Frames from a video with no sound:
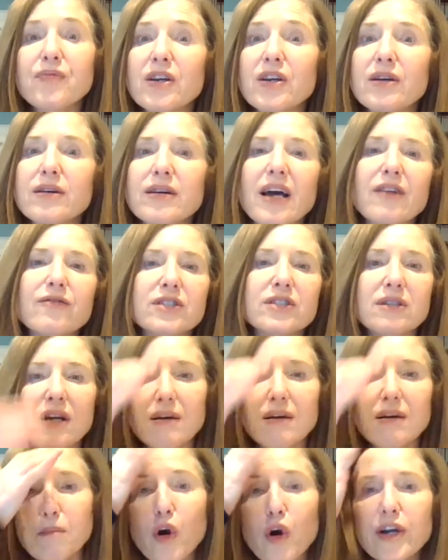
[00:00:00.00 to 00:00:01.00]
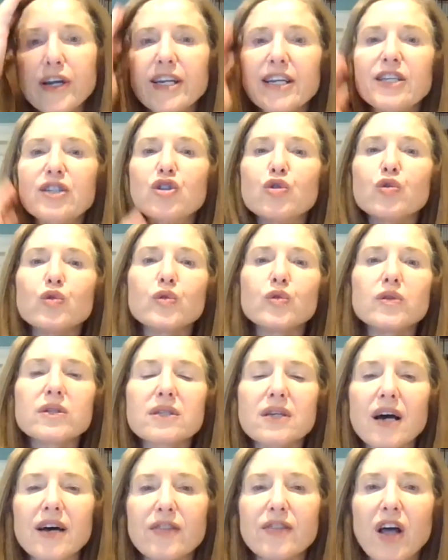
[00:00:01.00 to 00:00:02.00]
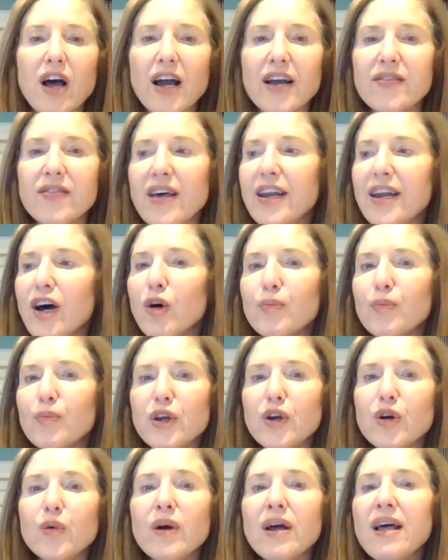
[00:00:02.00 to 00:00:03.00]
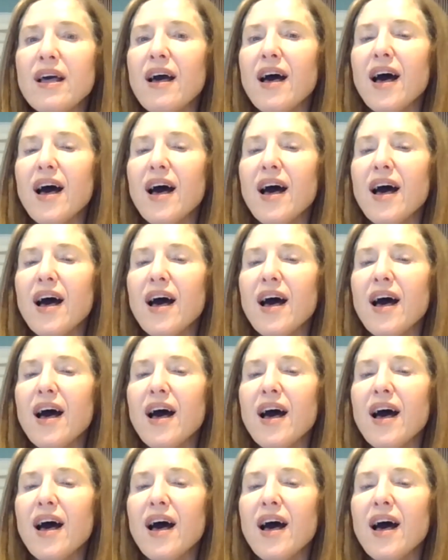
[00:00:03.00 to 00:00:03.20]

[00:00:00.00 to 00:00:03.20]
they have marketing tools online that help you.